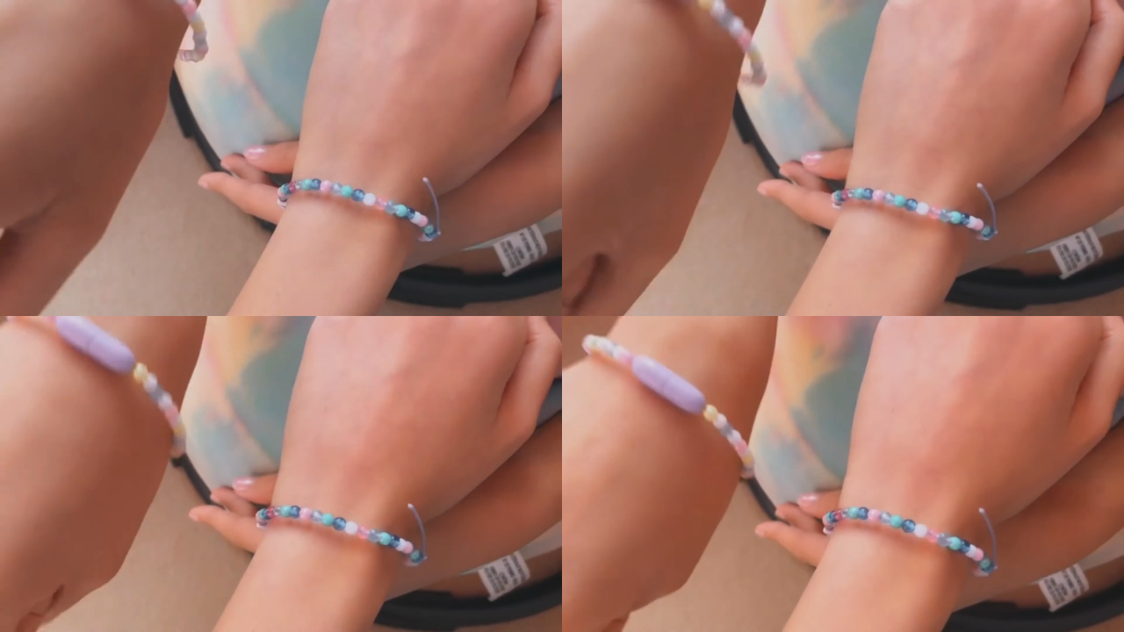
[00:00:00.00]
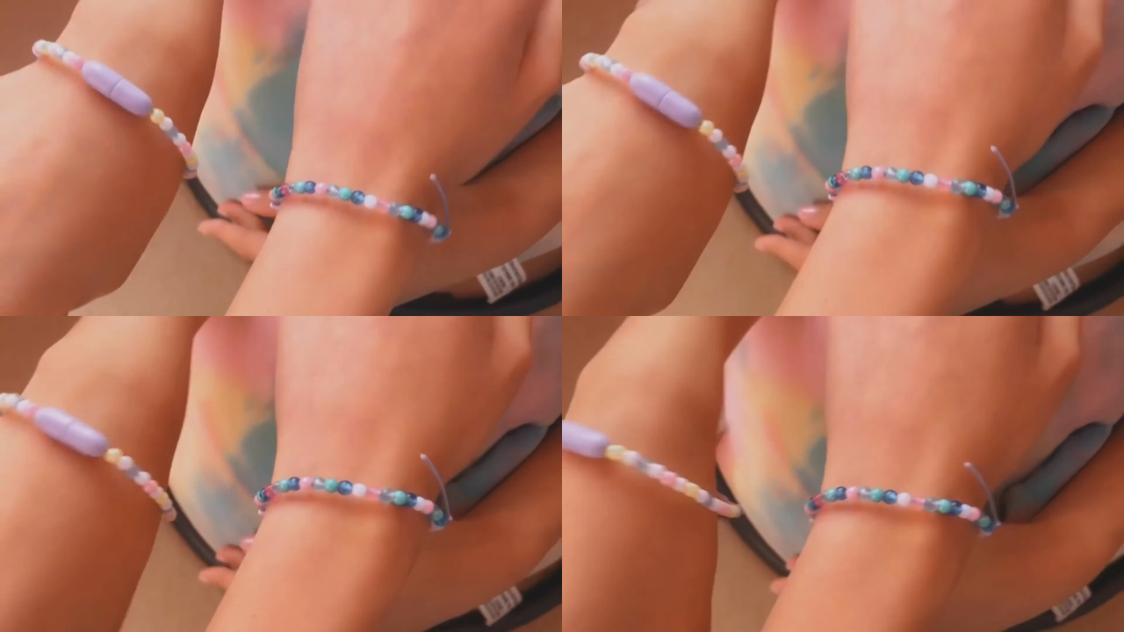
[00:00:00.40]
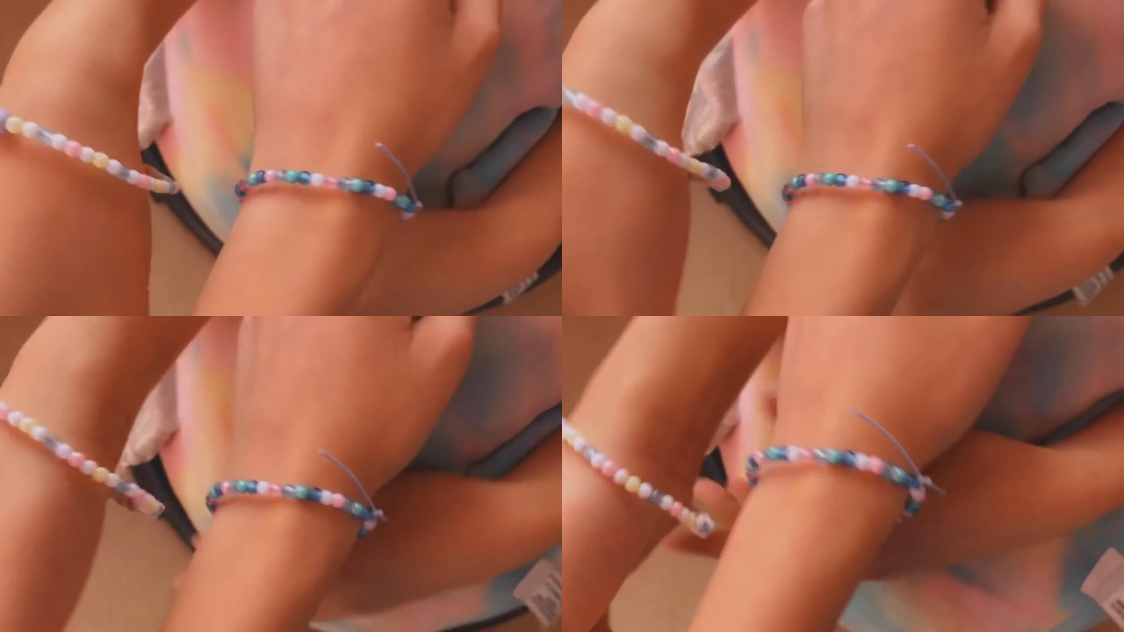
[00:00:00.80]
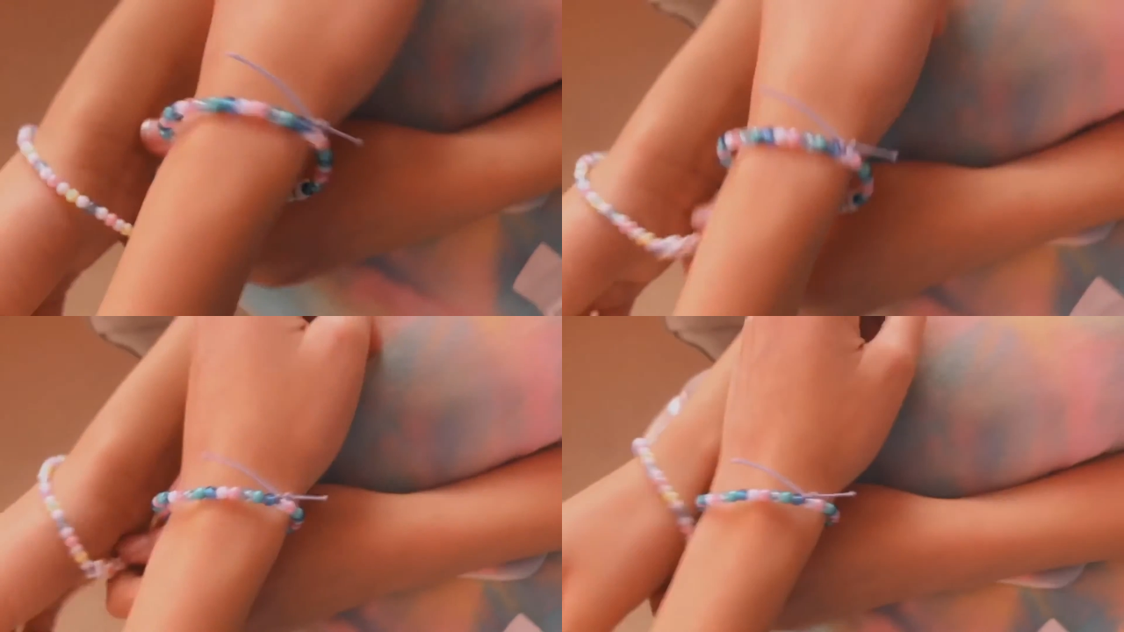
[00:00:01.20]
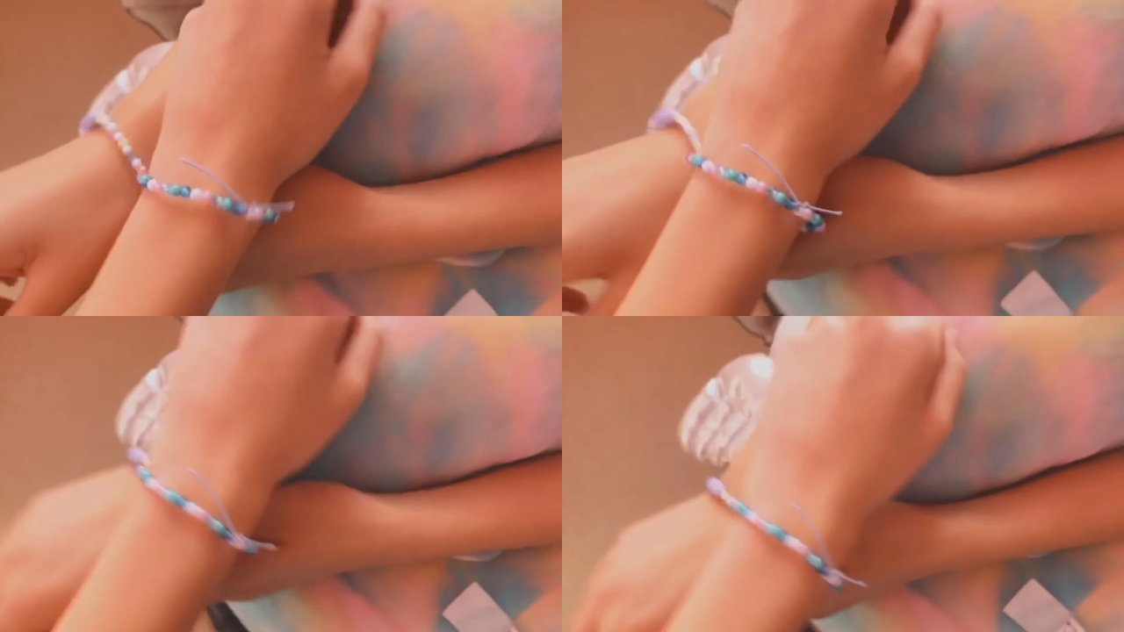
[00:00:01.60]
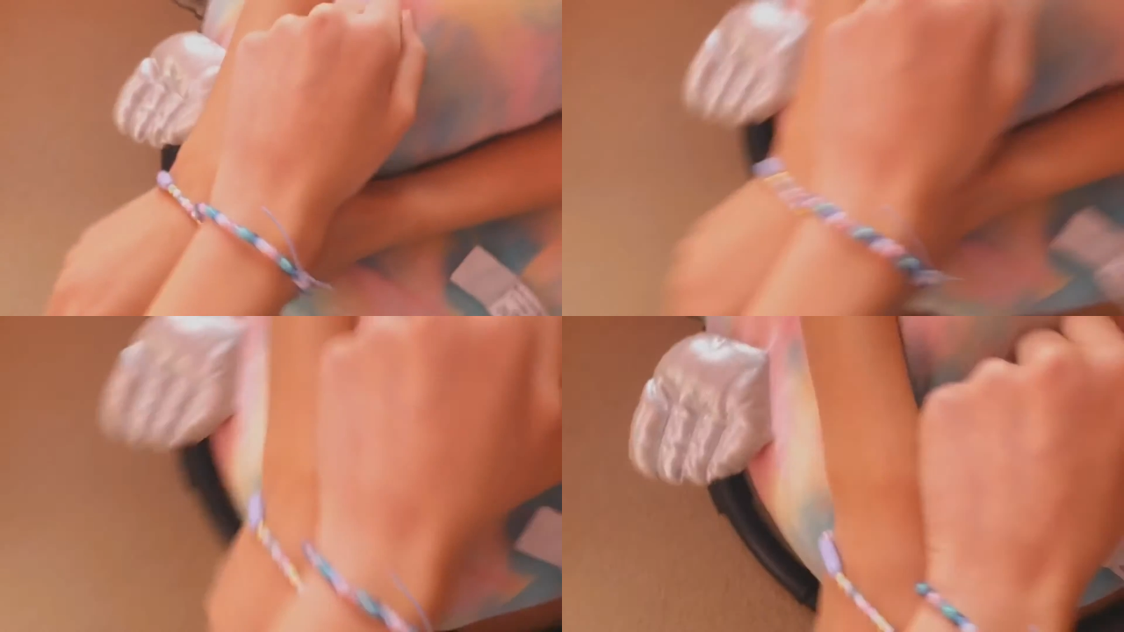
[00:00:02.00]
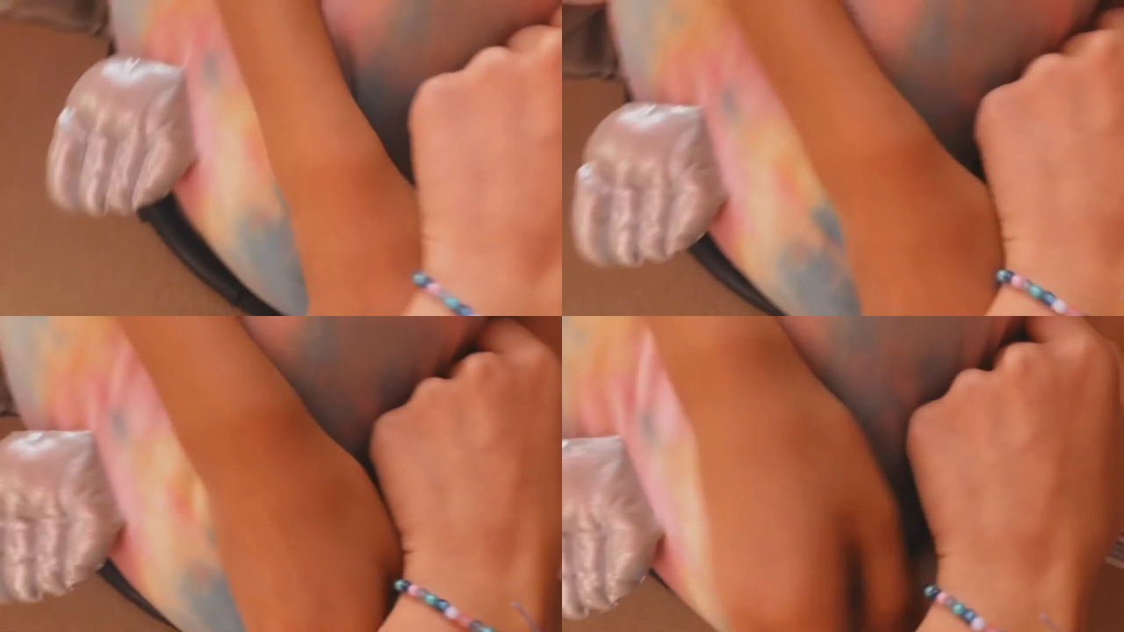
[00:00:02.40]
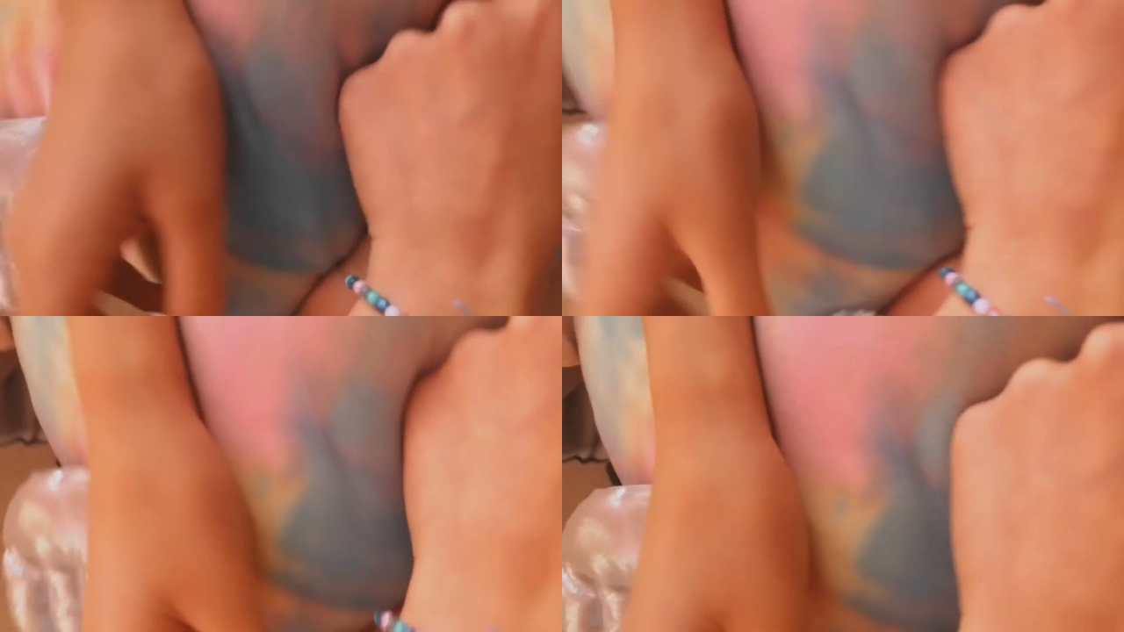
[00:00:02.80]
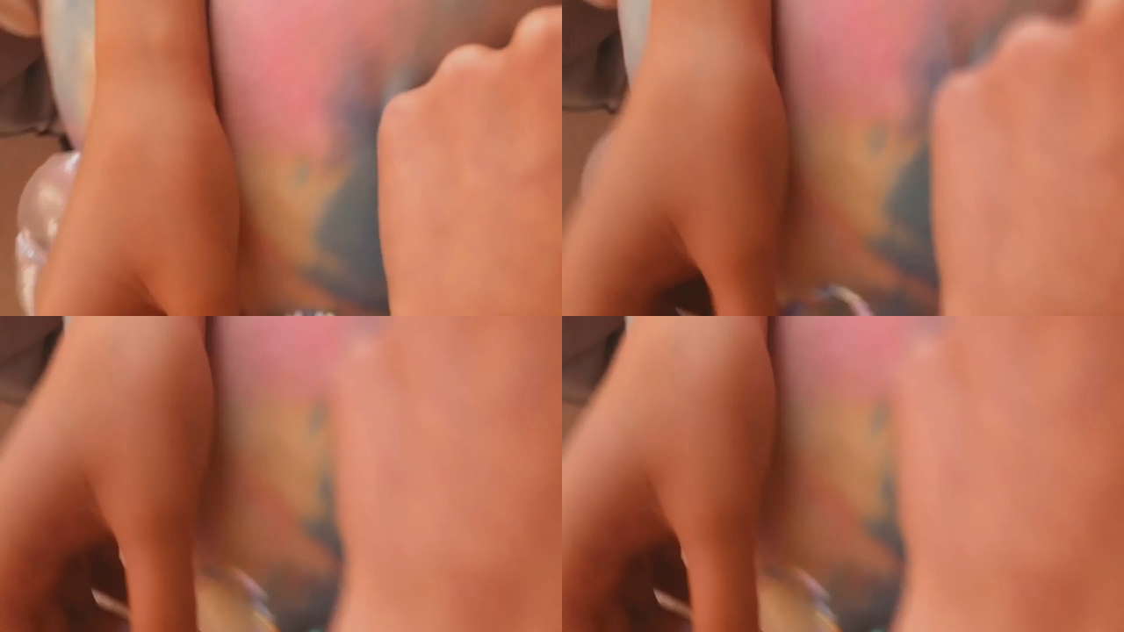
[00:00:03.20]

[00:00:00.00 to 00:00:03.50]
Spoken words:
No face is visible, so there are no lips to read.